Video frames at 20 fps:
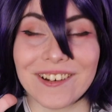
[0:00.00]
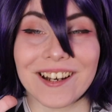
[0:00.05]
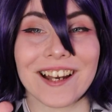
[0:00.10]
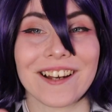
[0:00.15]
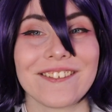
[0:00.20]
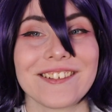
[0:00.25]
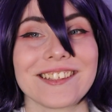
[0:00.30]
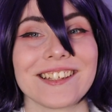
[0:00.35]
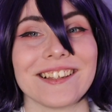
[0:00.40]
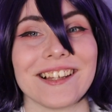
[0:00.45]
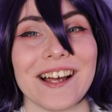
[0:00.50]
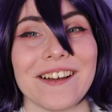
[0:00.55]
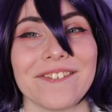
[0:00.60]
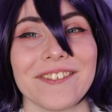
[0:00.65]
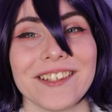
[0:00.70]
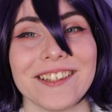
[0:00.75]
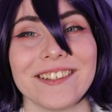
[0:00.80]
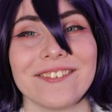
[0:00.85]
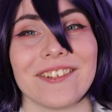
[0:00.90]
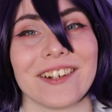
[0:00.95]
when I was
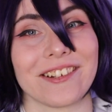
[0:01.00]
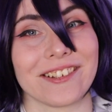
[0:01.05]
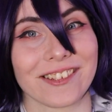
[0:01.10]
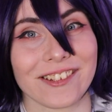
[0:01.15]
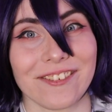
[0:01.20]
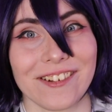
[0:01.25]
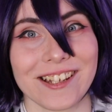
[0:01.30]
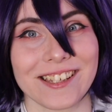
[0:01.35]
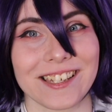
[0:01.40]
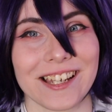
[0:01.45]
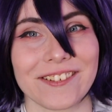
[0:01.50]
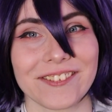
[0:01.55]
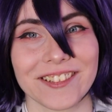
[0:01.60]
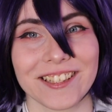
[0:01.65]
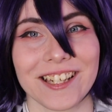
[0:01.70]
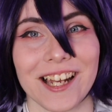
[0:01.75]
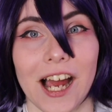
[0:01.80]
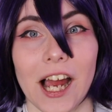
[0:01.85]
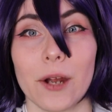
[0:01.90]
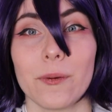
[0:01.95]
11, when I was in grade
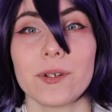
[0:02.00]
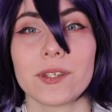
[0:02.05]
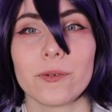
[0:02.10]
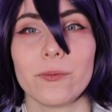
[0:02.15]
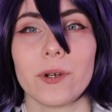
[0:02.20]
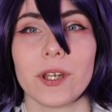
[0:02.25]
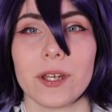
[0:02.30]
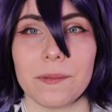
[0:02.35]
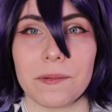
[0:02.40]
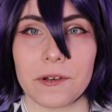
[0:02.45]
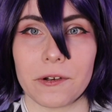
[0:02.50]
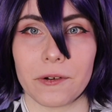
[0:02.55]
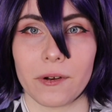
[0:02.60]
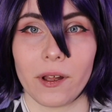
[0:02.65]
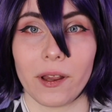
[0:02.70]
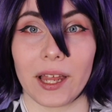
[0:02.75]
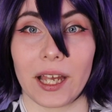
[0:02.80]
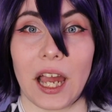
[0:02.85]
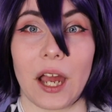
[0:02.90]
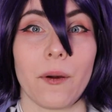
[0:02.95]
7, I was a weeaboo.
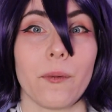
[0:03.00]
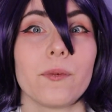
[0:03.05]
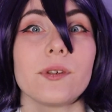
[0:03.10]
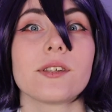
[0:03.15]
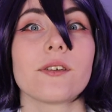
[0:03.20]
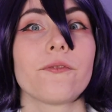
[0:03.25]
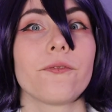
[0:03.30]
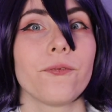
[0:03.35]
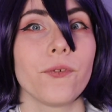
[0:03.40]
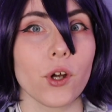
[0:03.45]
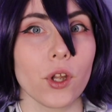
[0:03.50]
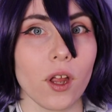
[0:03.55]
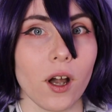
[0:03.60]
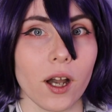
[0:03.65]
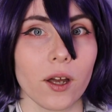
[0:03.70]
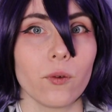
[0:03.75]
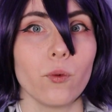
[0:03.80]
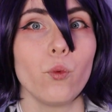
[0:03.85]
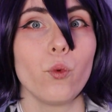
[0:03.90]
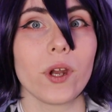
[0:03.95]
Like, I was a
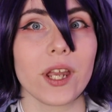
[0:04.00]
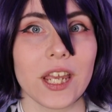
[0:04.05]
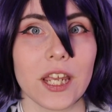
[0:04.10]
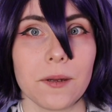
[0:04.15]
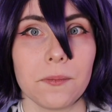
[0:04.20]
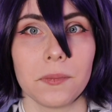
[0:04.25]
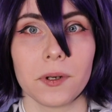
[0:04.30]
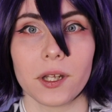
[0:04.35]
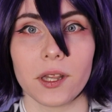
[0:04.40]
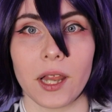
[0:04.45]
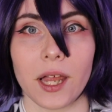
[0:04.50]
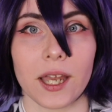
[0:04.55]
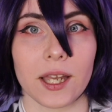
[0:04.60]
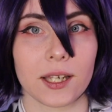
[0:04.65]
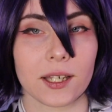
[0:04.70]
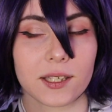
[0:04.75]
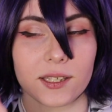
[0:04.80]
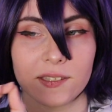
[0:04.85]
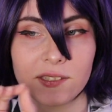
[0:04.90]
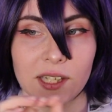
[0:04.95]
full-on weeb,
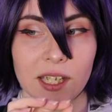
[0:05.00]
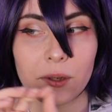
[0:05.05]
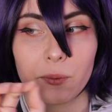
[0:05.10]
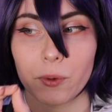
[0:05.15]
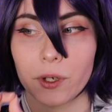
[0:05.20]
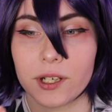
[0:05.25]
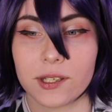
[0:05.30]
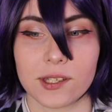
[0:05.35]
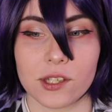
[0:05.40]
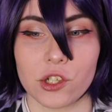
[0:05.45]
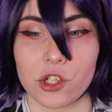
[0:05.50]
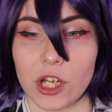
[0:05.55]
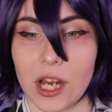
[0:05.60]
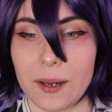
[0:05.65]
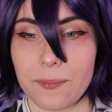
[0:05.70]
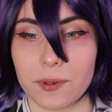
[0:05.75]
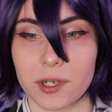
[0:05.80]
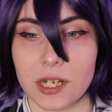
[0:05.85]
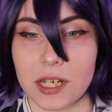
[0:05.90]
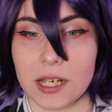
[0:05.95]
like, said words in
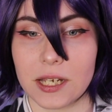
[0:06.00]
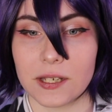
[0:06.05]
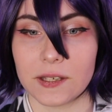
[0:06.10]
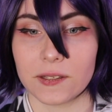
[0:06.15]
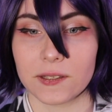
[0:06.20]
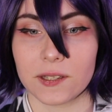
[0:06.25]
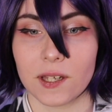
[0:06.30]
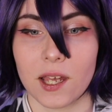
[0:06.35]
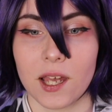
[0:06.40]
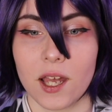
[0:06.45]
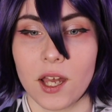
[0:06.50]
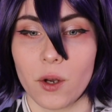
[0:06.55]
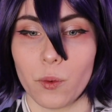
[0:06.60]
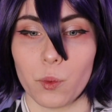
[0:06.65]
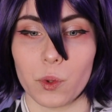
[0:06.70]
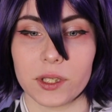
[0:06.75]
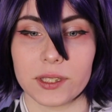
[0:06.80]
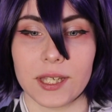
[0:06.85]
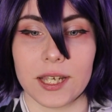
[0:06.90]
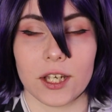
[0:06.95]
Japanese,
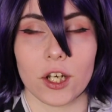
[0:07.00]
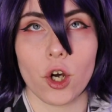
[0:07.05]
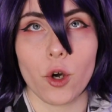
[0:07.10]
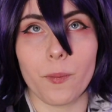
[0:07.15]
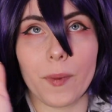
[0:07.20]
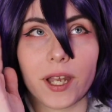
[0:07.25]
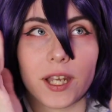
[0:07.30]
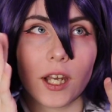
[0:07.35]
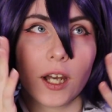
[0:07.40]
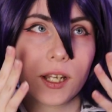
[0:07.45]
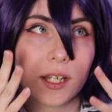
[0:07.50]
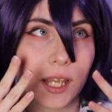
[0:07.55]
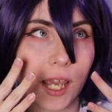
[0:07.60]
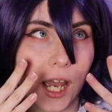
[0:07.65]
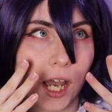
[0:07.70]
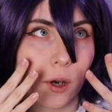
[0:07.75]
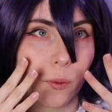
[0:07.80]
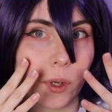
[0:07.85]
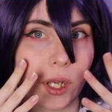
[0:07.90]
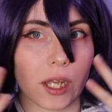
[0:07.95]
was like, oh my god,
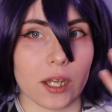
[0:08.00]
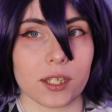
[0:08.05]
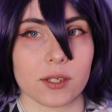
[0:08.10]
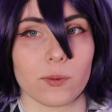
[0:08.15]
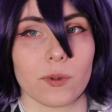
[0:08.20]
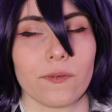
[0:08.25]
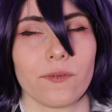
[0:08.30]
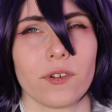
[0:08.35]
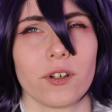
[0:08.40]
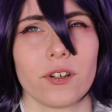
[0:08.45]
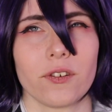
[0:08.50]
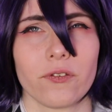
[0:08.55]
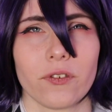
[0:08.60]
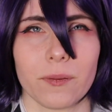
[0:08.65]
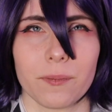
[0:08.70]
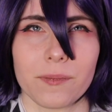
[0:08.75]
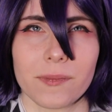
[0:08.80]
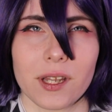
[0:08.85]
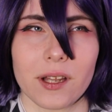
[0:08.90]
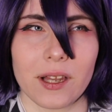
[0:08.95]
yaoi, as we've learned
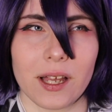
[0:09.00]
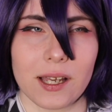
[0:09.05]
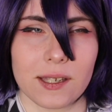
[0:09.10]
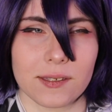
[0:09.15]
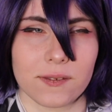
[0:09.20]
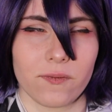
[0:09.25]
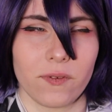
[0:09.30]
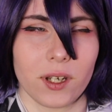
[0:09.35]
from the last